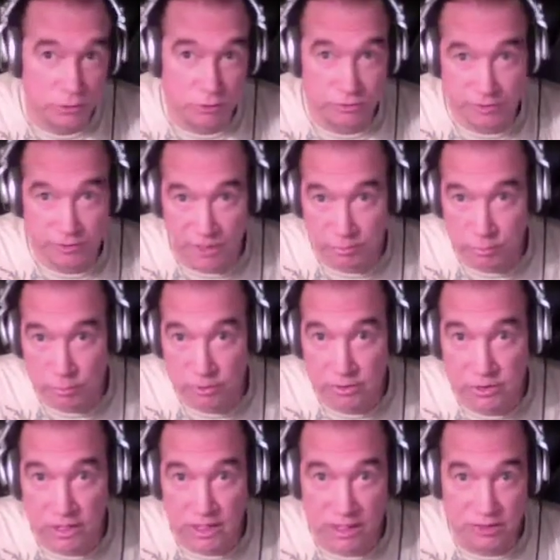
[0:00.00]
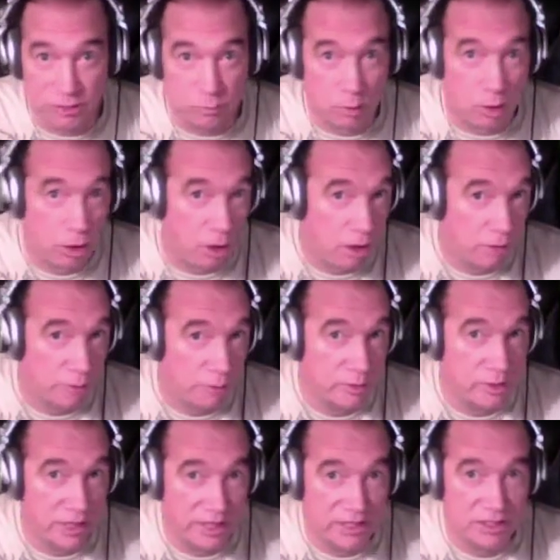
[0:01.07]
network and you are
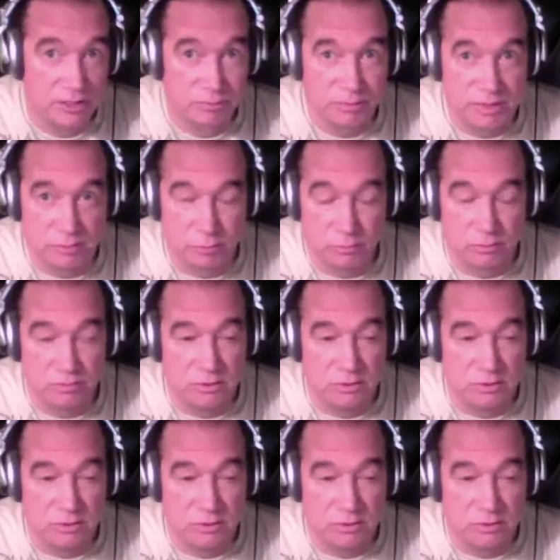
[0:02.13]
relating to people,